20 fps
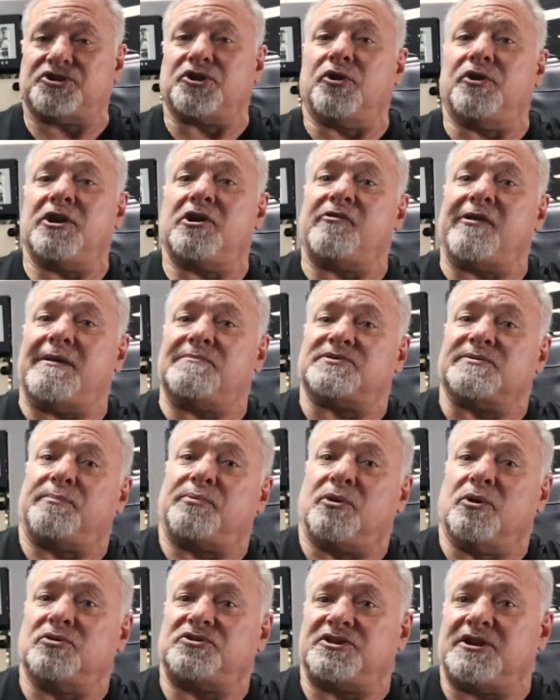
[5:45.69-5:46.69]
30 grams of
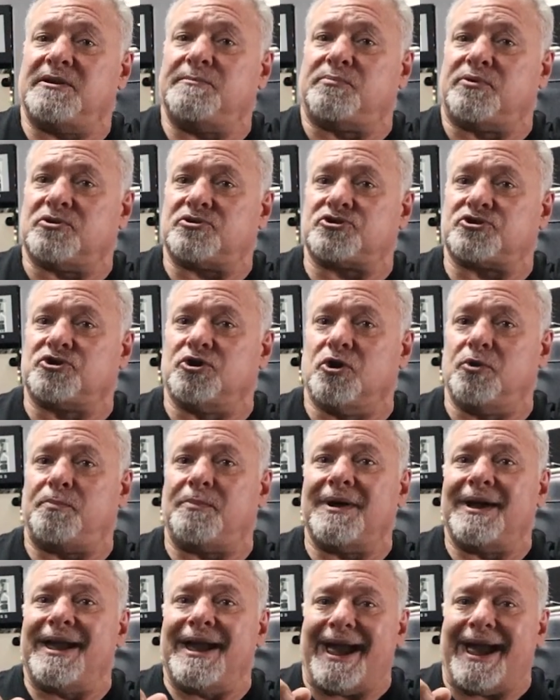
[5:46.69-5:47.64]
protein per scoop,